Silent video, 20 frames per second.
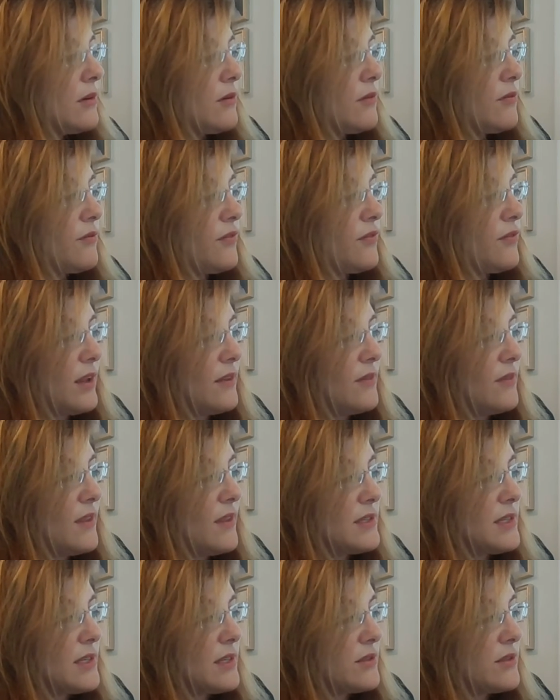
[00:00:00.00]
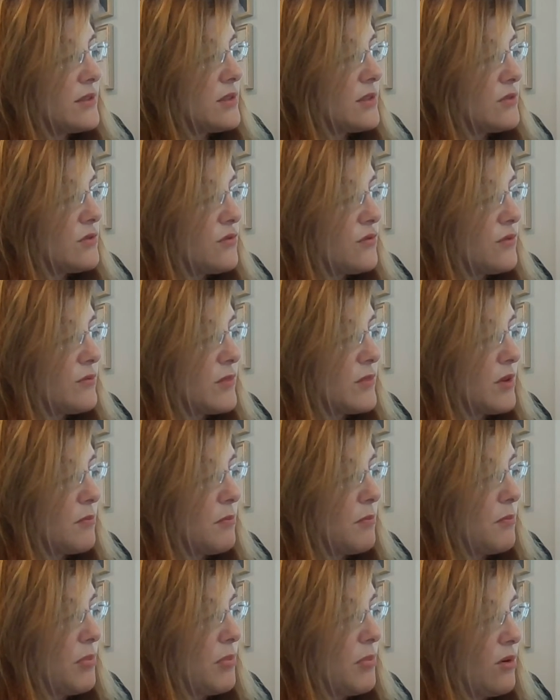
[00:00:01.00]
Find the distance from the
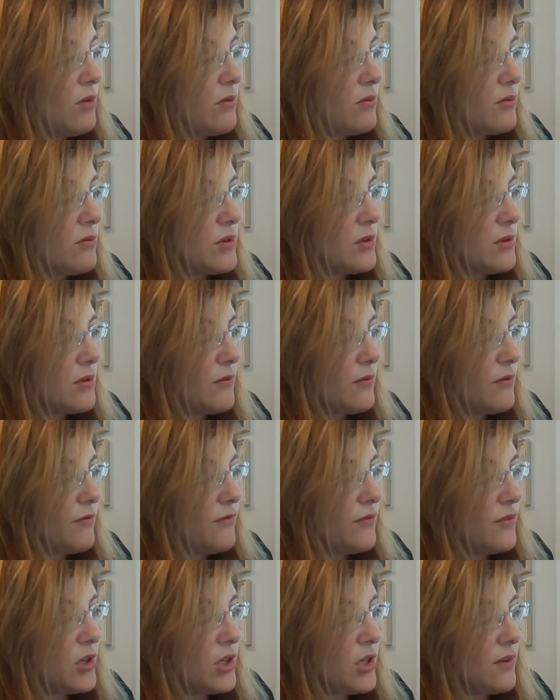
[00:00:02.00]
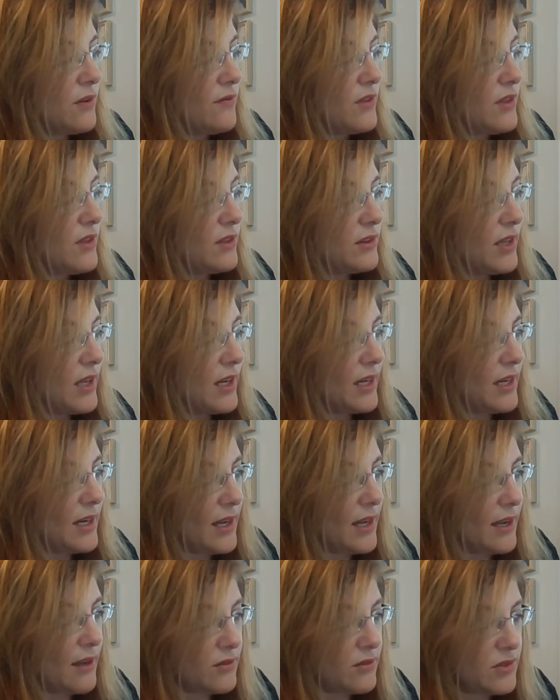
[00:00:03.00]
boat to the foot of the
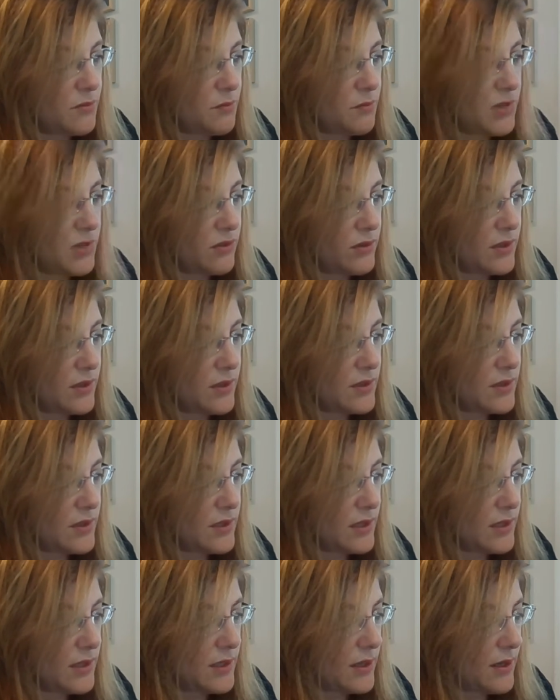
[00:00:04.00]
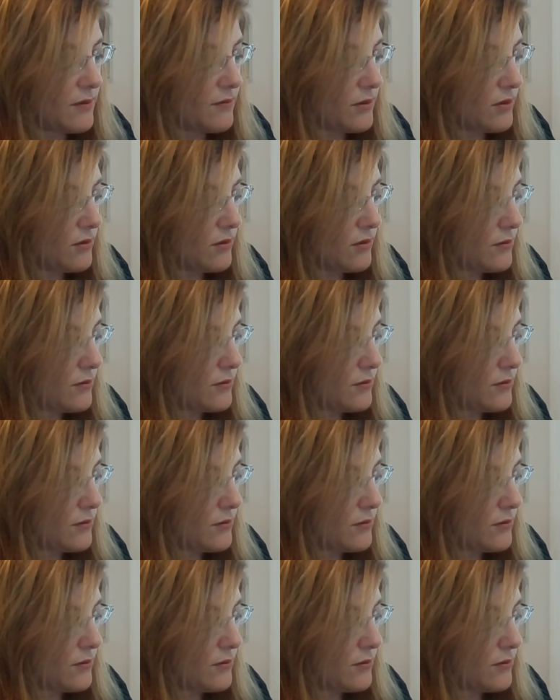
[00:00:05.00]
lighthouse built at sea level.